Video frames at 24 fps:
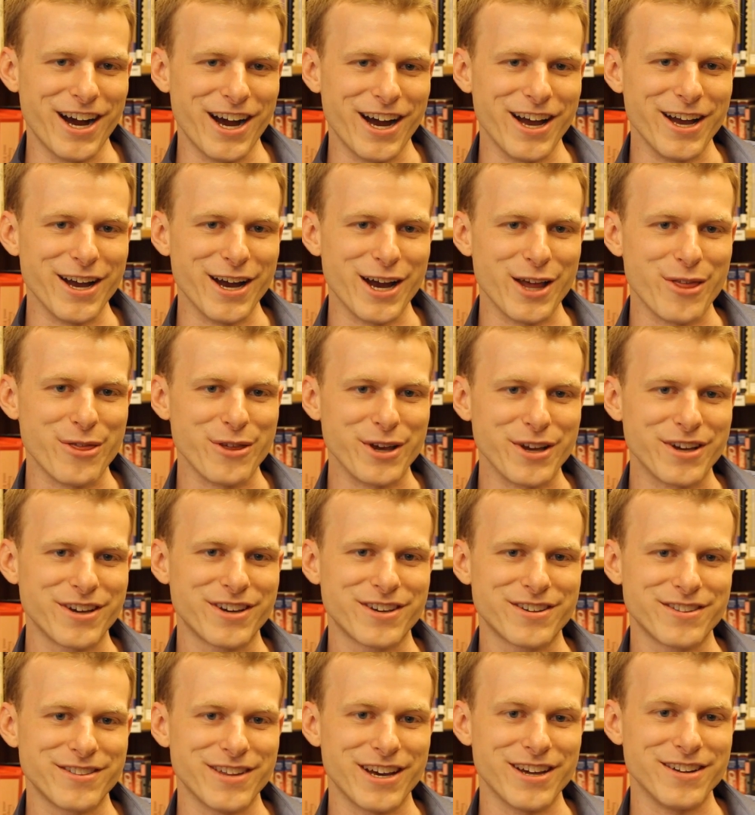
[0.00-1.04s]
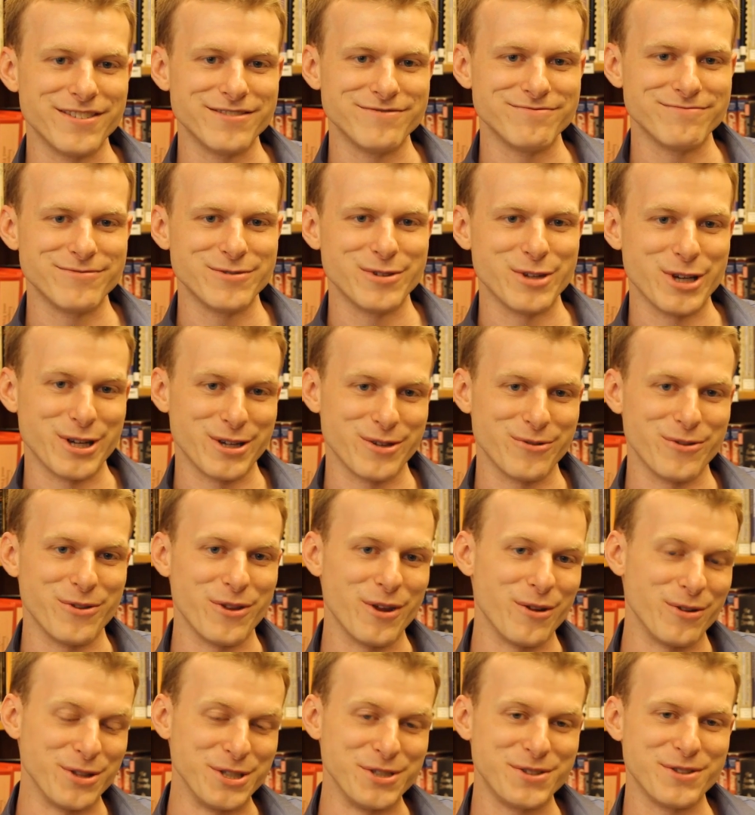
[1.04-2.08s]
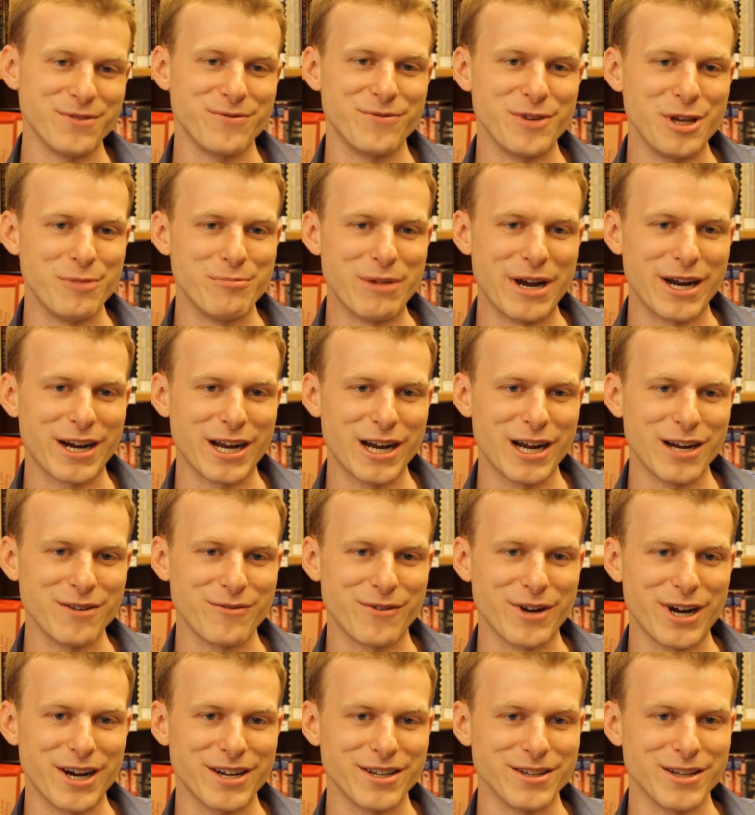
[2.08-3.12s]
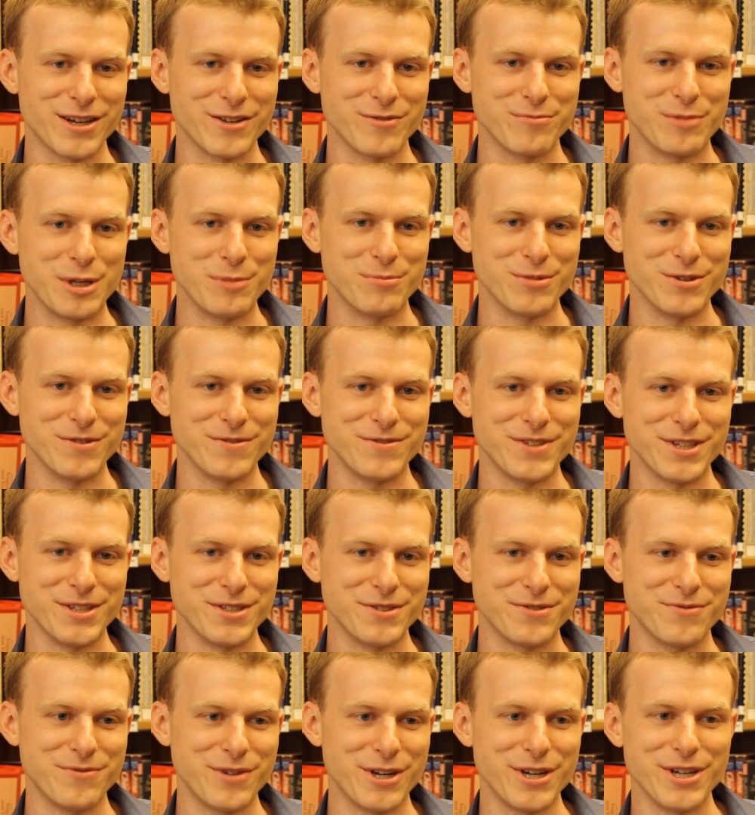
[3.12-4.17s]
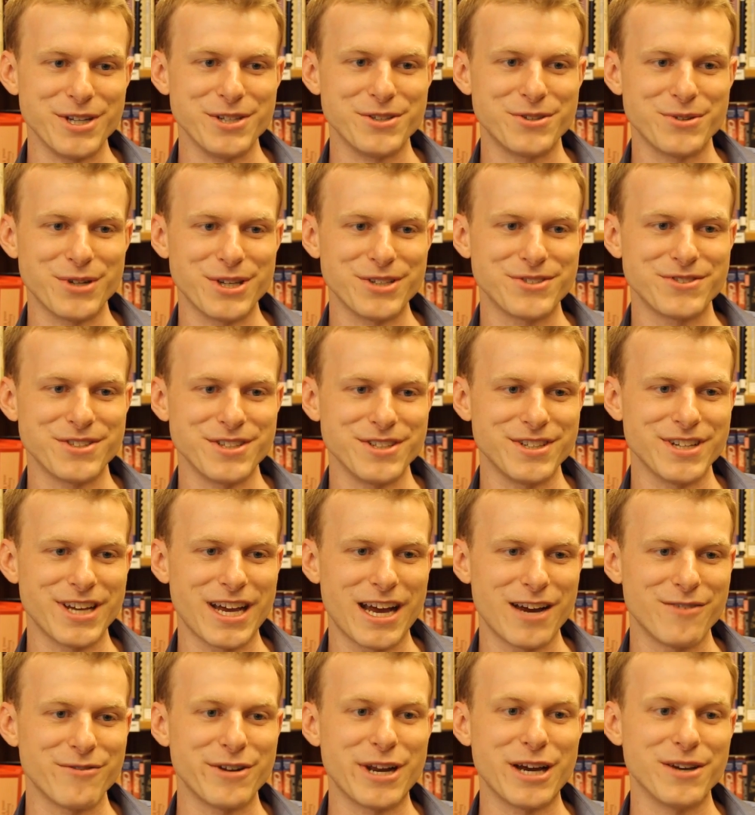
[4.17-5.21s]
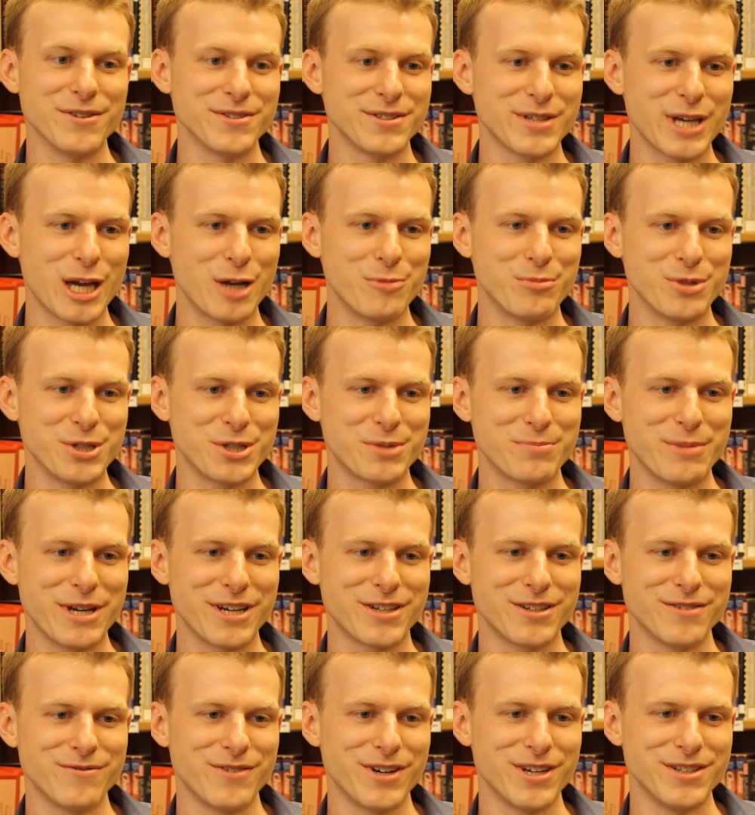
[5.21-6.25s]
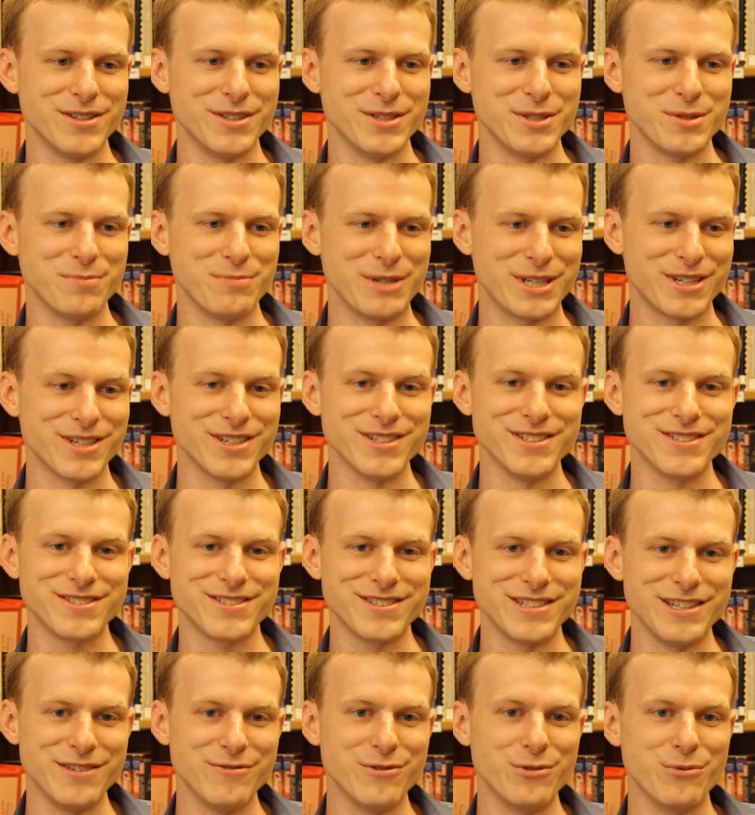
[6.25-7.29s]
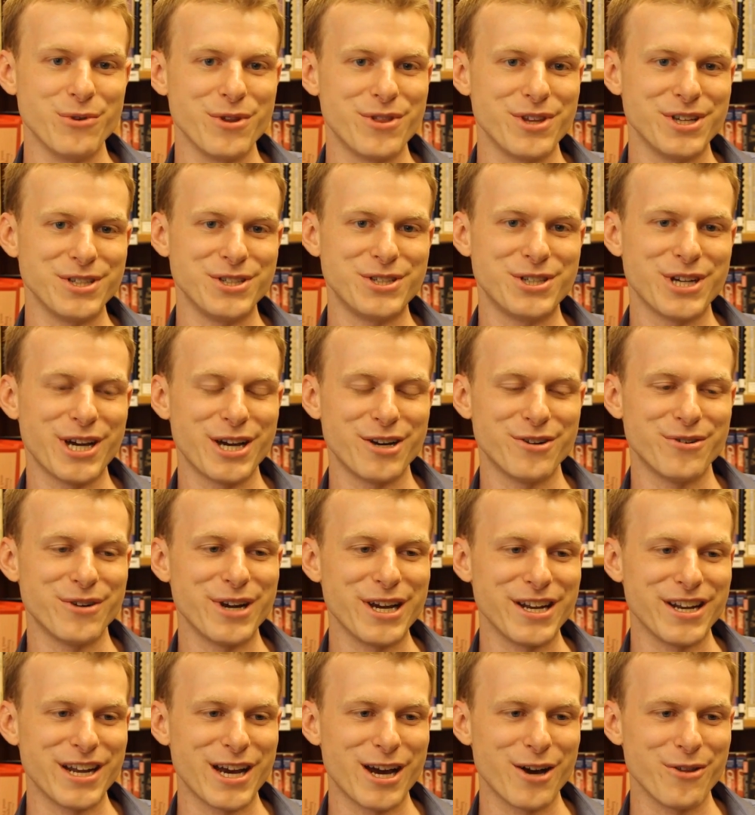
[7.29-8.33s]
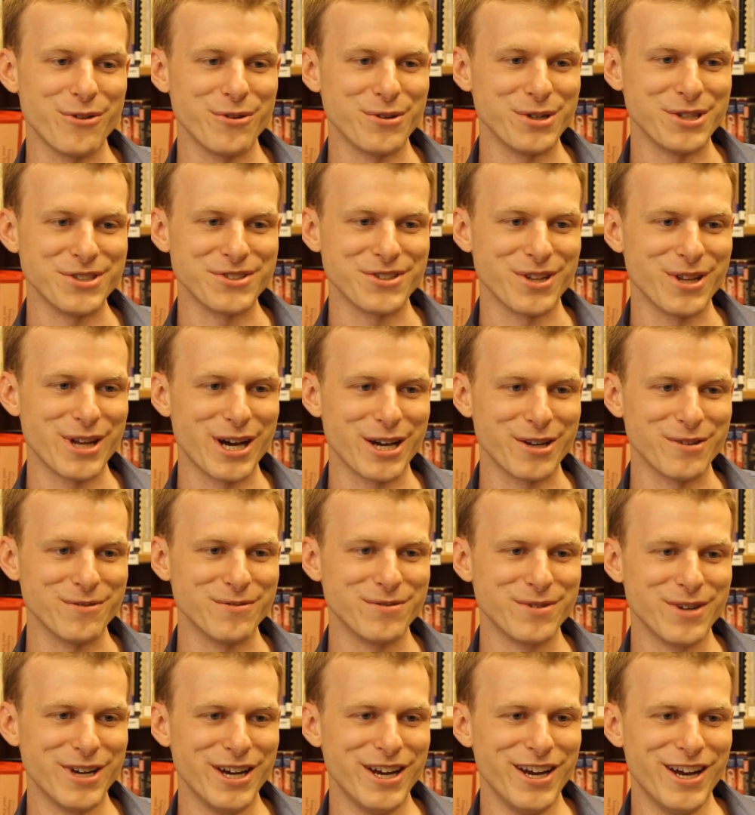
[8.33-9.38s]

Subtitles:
I think that at least the feedback I've gotten, a lot of people have said it's very interesting to have an outside perspective on this, because even within China right now, there is a lot of,